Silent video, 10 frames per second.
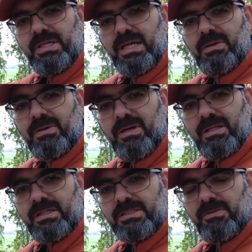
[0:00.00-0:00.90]
yellow
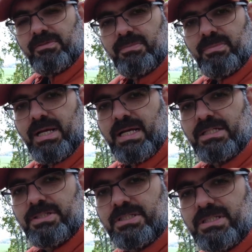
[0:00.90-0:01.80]
colors of the
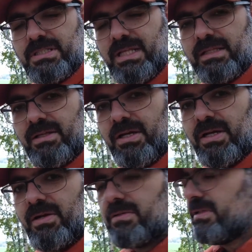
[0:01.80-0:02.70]
branches that
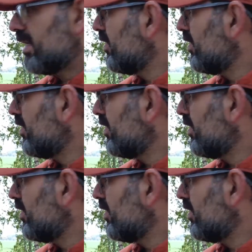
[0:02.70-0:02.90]
they